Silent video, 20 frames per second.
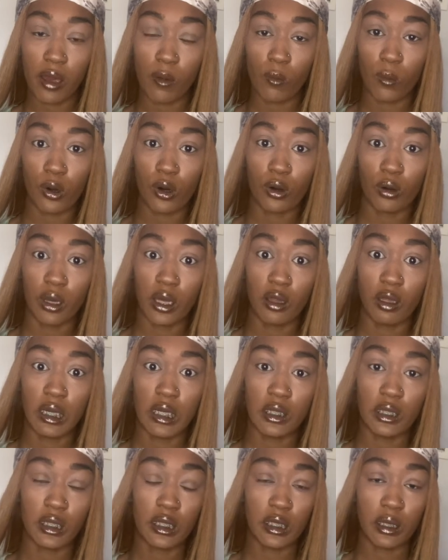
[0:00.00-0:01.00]
Well, at least
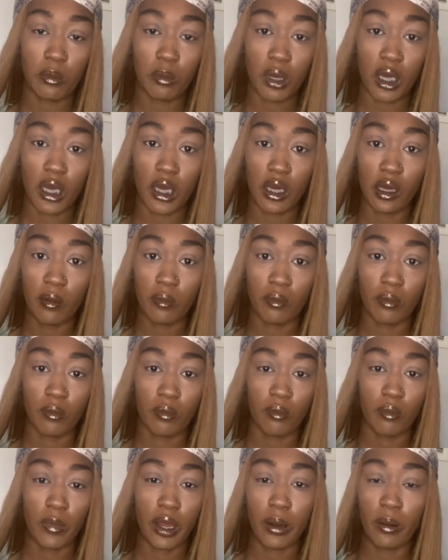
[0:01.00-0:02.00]
to me.
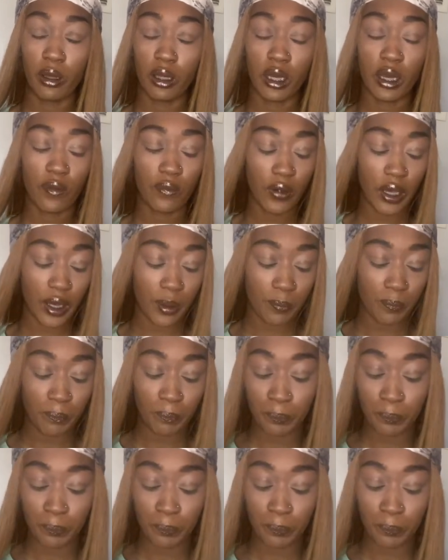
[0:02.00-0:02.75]
Not really a fan.